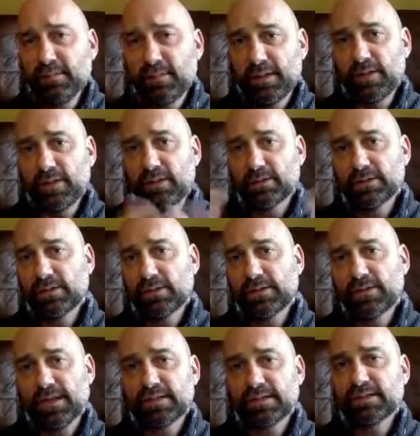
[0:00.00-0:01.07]
but it looks at
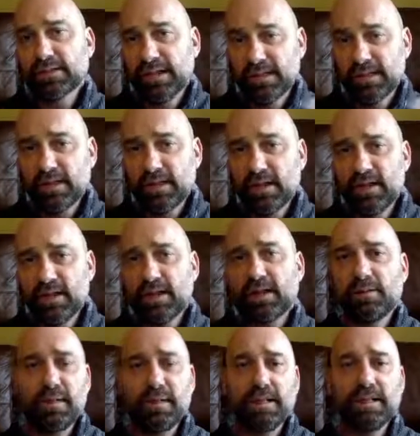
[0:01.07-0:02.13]
things in a, in a
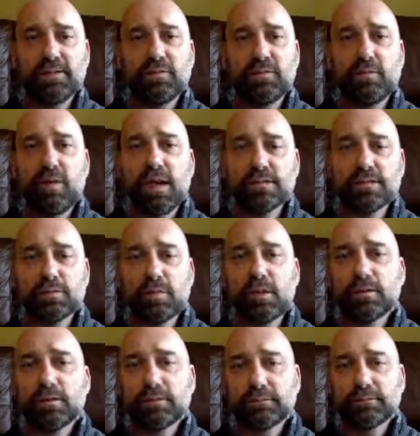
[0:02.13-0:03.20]
completely different way as
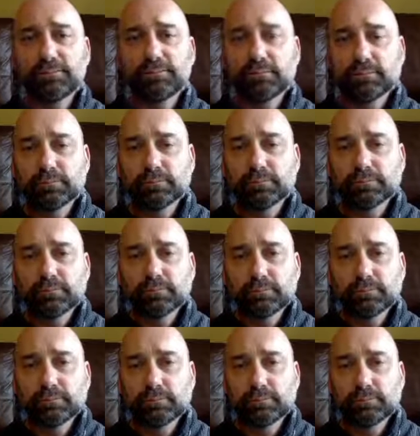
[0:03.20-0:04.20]
well. Yeah.